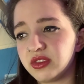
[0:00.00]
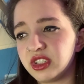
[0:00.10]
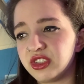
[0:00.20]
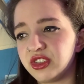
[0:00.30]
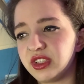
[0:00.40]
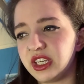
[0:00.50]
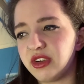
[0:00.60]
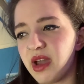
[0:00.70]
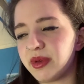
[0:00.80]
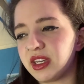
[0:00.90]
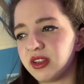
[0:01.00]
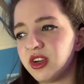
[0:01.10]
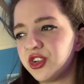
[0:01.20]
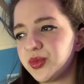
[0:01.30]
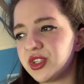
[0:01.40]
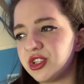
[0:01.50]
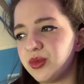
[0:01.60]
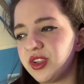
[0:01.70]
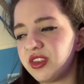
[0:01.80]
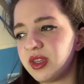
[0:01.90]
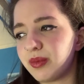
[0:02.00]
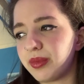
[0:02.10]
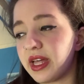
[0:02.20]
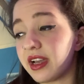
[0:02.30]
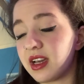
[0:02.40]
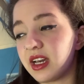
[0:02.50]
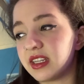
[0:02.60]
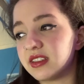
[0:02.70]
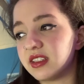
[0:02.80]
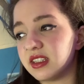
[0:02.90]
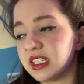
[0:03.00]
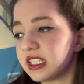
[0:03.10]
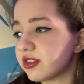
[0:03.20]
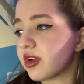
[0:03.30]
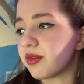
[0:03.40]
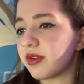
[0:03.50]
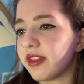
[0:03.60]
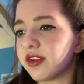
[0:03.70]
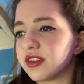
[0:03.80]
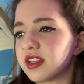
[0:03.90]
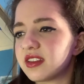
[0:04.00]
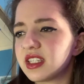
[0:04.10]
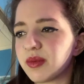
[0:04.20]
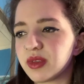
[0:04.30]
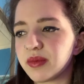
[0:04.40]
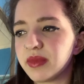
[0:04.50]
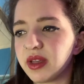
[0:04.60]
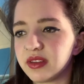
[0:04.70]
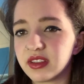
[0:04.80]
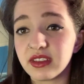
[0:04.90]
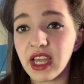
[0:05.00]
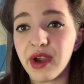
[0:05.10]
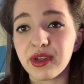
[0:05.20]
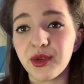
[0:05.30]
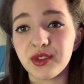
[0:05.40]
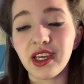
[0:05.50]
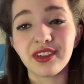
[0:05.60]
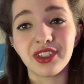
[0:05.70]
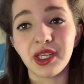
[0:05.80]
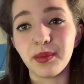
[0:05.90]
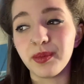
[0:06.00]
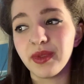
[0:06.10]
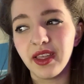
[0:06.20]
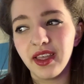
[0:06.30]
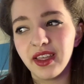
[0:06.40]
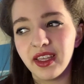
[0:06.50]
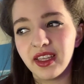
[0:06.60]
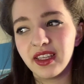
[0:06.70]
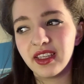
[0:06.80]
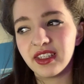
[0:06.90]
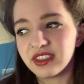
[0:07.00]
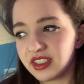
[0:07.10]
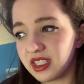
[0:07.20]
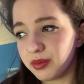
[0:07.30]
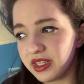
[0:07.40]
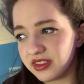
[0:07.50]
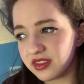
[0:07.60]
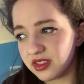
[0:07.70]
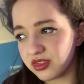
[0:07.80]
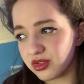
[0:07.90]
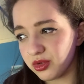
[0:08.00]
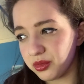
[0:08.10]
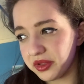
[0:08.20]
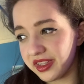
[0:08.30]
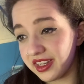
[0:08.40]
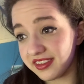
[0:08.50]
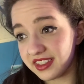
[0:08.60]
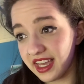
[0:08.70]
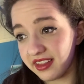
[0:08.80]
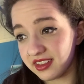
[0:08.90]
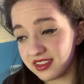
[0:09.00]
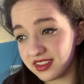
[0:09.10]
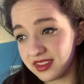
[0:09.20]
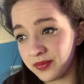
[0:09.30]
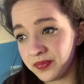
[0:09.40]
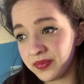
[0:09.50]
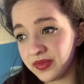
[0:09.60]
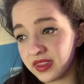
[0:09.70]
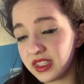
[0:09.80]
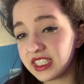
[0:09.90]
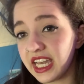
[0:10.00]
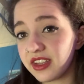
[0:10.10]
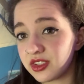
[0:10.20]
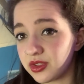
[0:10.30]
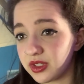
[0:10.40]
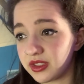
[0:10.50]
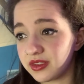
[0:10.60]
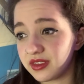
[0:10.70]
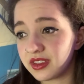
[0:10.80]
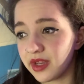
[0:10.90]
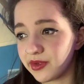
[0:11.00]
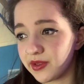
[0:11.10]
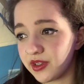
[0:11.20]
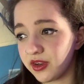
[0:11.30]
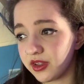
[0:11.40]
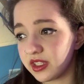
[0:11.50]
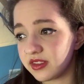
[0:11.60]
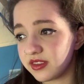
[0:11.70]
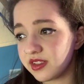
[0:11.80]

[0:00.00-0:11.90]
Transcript: gingerly grabbing a large pigeon with deep black eyes and light gray feathers that seem to melt as Terios touched him. He gently places the scroll within its talons. The cantor, Governor hearkens.